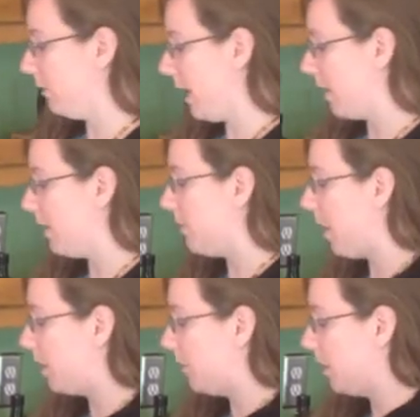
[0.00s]
down in the
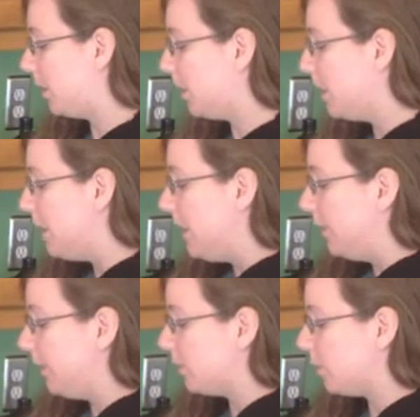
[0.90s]
bottom here.
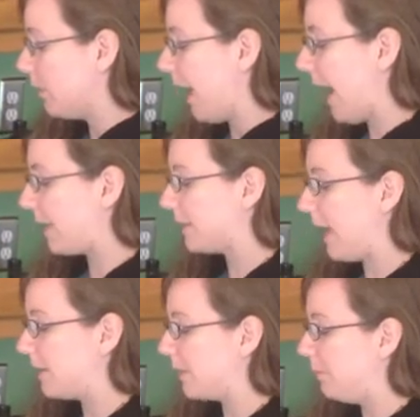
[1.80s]
This sort of acts
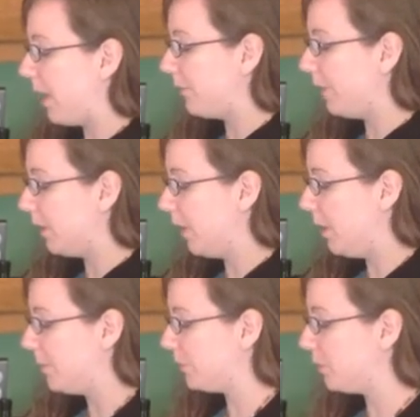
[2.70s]
as a buffer
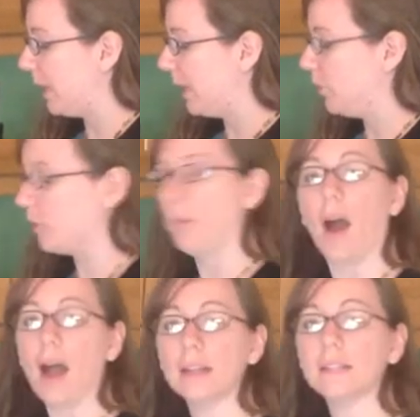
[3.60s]
between your
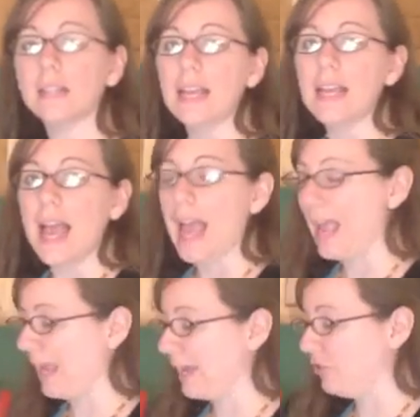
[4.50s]
pot
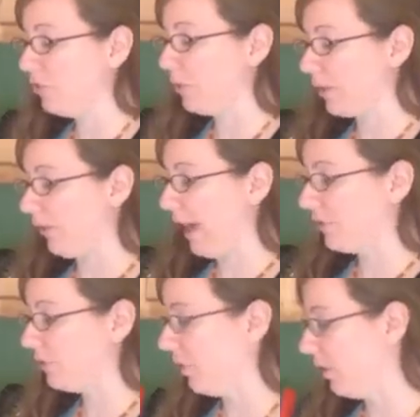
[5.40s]
and your
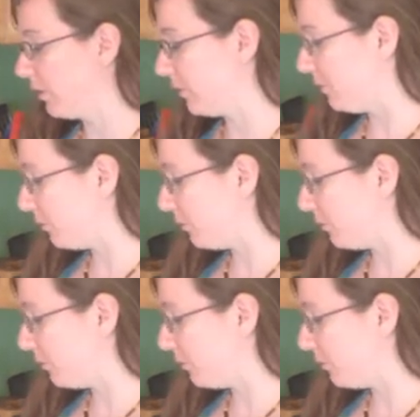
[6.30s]
glass jars.